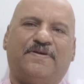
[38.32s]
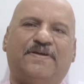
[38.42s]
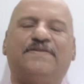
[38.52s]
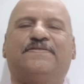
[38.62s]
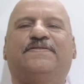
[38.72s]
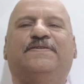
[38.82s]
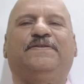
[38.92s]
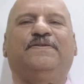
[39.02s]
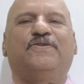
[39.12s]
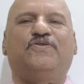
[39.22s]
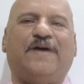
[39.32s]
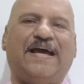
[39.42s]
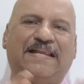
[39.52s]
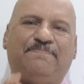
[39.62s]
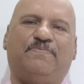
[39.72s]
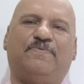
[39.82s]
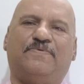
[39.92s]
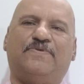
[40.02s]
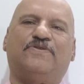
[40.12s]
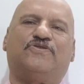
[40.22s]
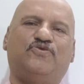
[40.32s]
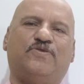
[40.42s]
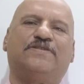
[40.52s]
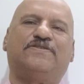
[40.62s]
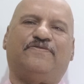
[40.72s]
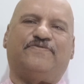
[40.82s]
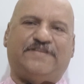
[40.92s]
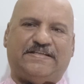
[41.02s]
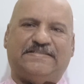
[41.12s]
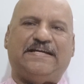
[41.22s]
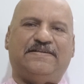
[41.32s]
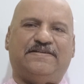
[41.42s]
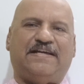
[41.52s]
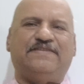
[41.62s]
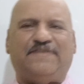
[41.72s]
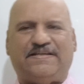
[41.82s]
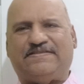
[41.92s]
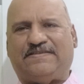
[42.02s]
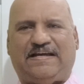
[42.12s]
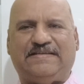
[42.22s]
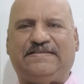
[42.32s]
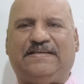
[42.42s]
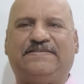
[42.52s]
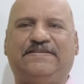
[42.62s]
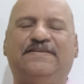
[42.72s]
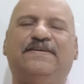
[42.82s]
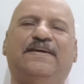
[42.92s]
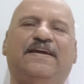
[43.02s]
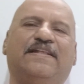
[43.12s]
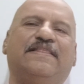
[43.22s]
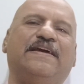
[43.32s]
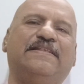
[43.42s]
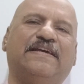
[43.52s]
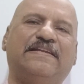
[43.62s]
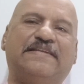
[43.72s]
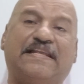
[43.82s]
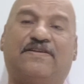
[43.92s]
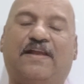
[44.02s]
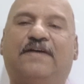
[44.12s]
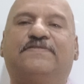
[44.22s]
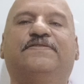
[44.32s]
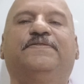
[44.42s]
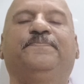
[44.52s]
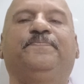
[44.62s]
is to help students of 10th standard as well as ICSE 8th, 9th and 10th class